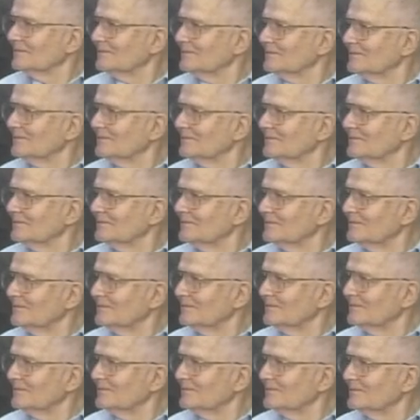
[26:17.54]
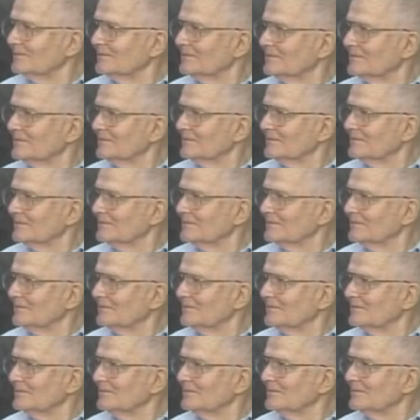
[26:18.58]

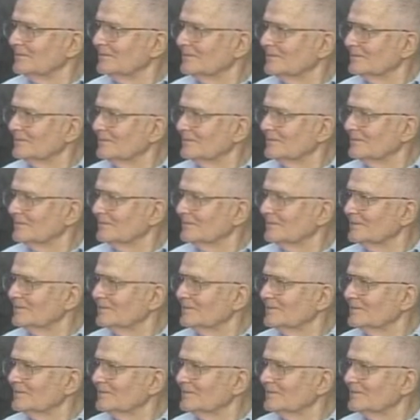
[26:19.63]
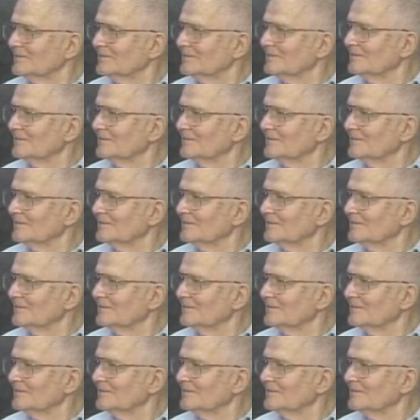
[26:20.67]
The person shown says nothing.